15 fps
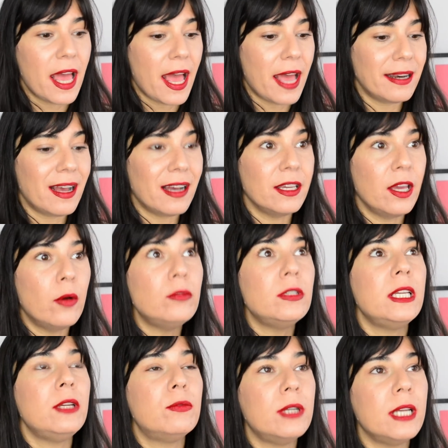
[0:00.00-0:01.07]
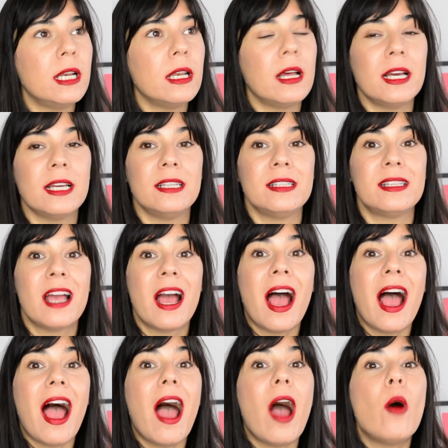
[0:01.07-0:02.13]
And I only realize
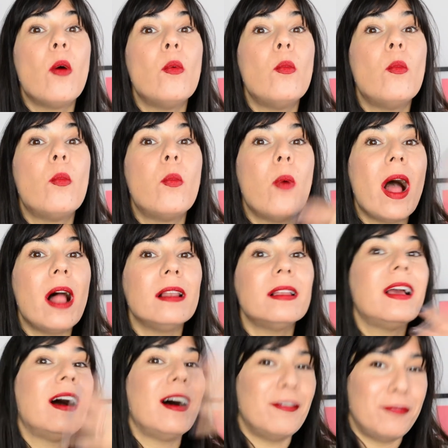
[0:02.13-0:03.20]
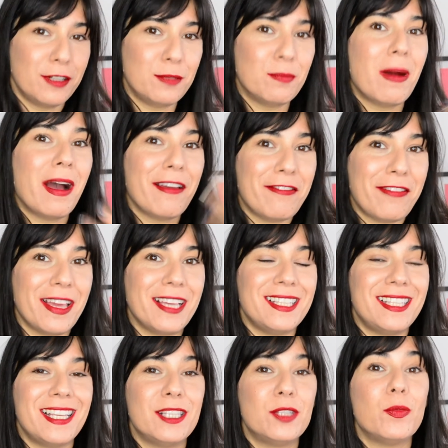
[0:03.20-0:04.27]
how well covered my
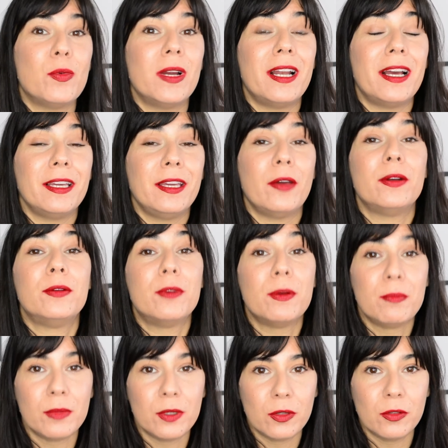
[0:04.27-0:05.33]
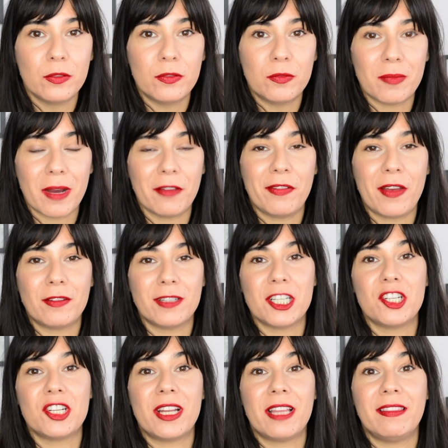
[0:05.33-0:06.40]
face is when I go and remove my
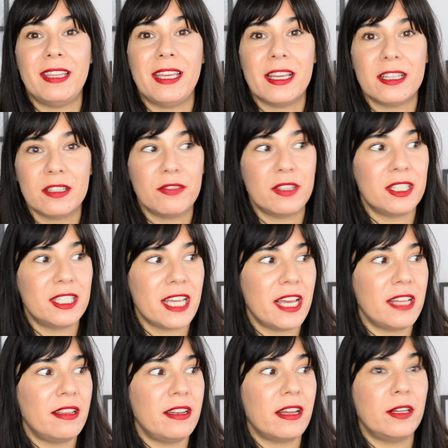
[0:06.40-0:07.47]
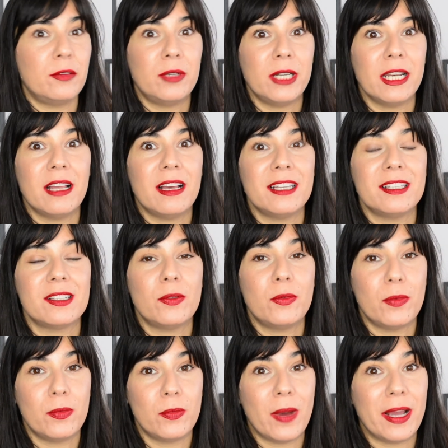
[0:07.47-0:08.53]
foundation at the end of the day and I realize,
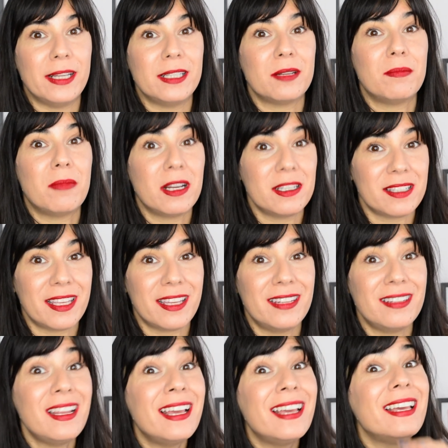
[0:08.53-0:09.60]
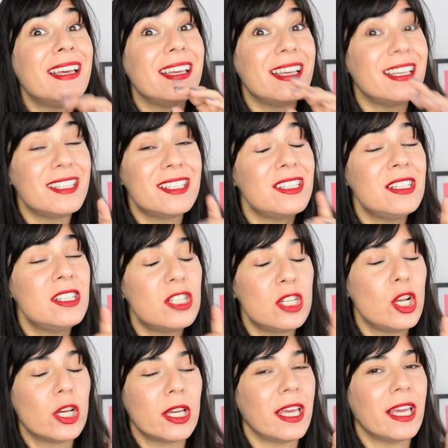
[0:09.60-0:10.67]
oh, wait, my skin isn't
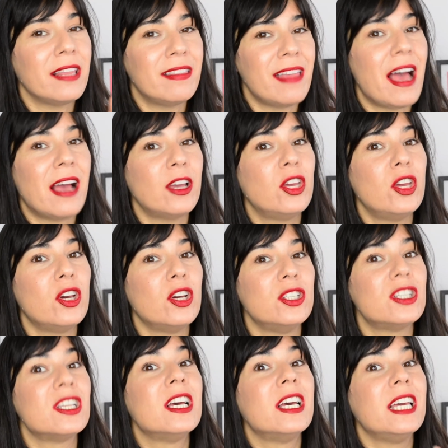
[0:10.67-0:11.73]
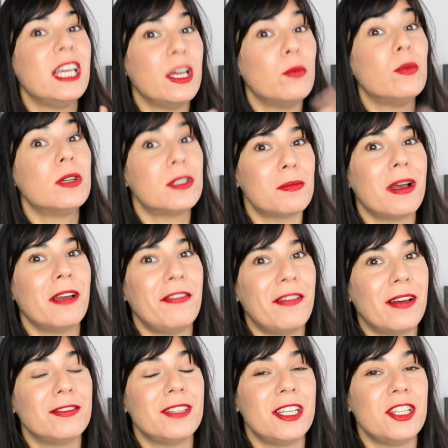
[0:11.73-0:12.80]
looking that good. It was my
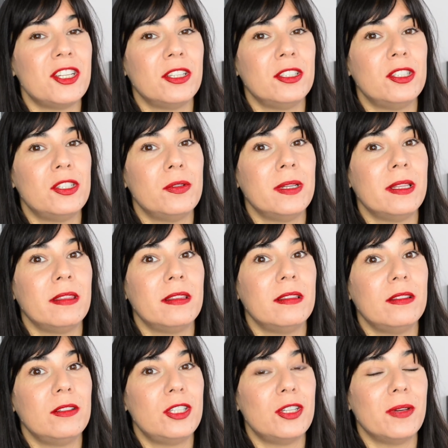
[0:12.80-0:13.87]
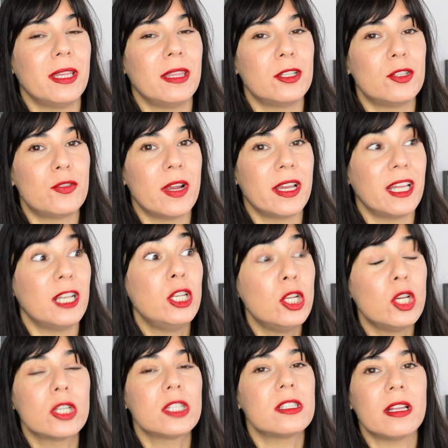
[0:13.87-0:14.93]
foundation doing doing the trick. It
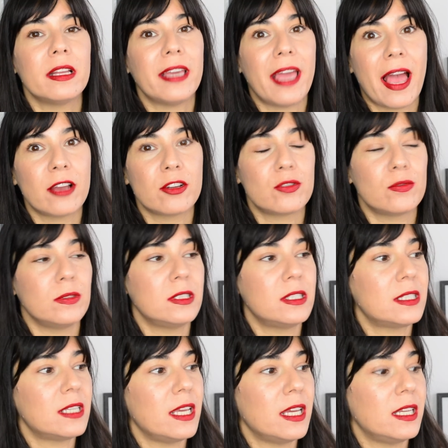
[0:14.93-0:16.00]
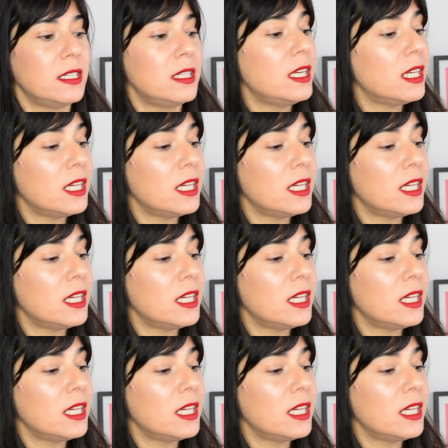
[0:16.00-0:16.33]
looks like actual skin.